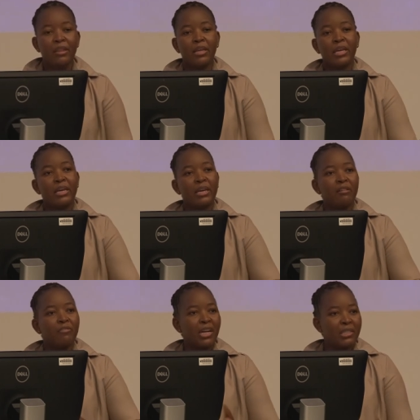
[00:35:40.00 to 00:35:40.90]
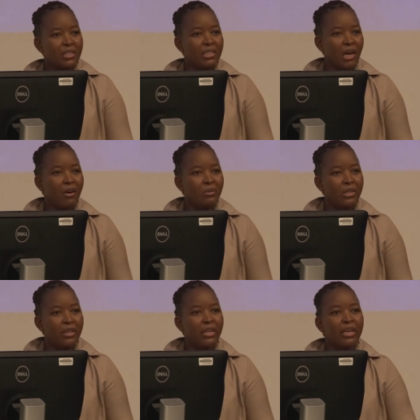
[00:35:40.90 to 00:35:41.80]
They have ultrasound.
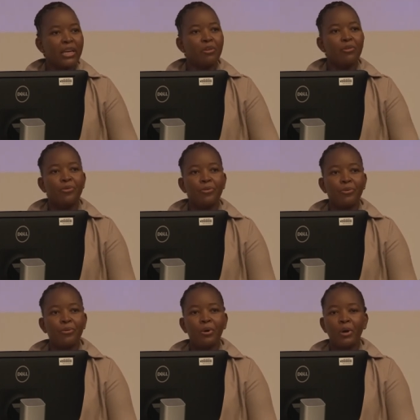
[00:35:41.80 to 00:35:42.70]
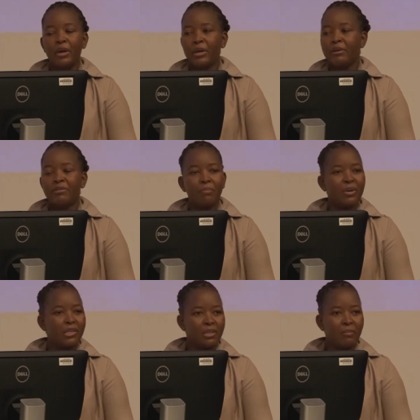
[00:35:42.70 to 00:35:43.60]
They can do
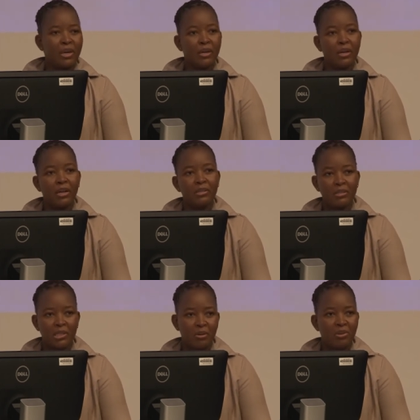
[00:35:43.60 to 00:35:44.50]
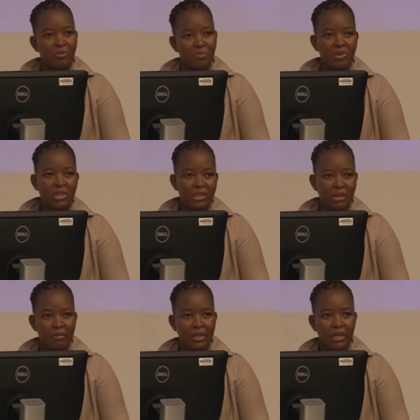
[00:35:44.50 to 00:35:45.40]
intrapartum uh, ultrasound
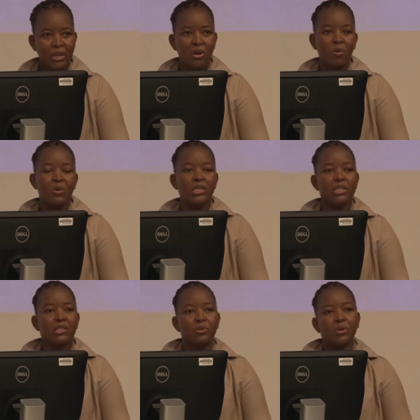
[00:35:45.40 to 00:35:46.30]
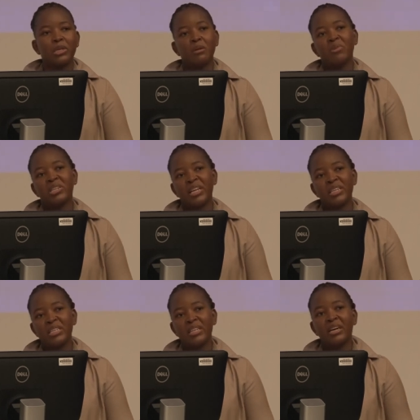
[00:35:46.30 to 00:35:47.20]
monitoring, which is not a
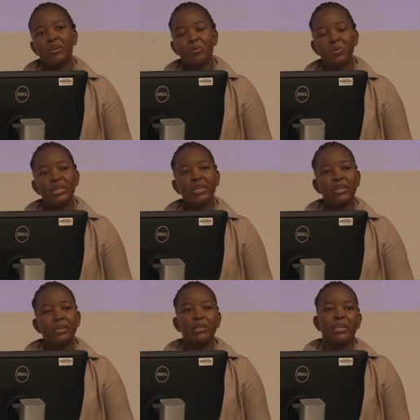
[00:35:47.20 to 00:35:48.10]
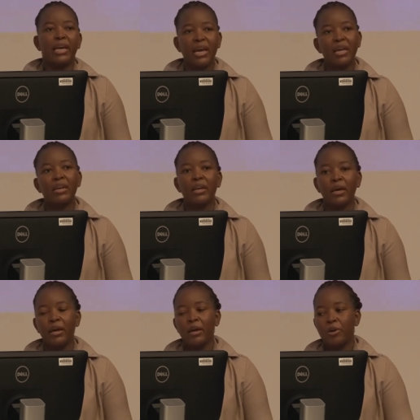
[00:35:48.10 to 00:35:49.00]
modality that we can
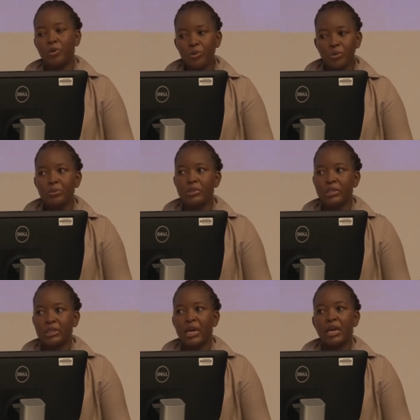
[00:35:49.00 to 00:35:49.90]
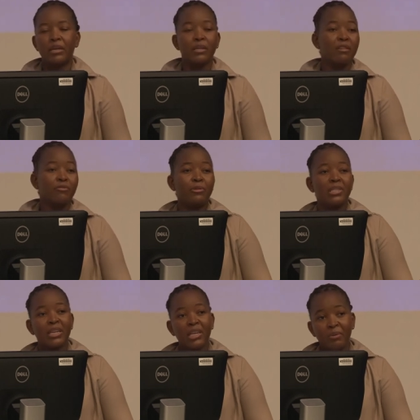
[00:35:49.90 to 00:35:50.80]
use. And if you
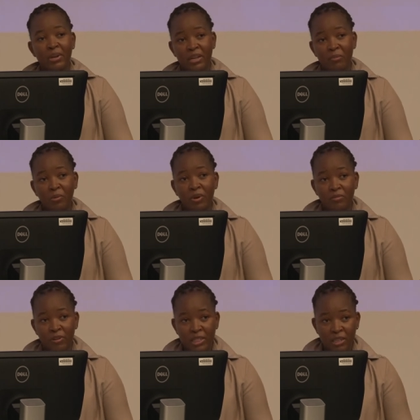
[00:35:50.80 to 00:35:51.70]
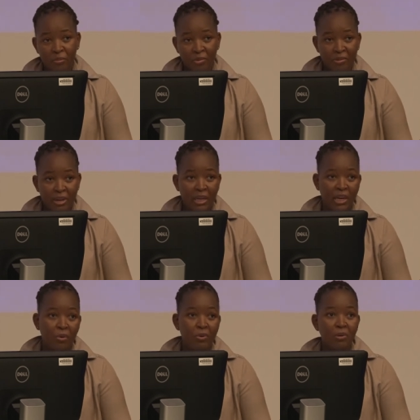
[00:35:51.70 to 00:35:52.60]
take our labor ward, for example, right
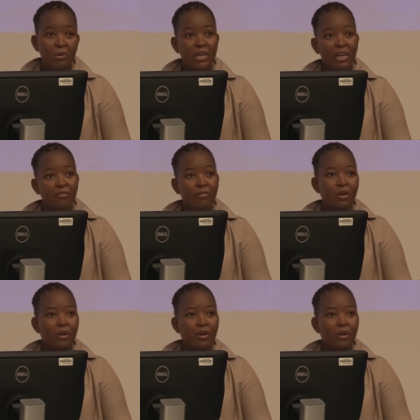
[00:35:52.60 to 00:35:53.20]
now, we only have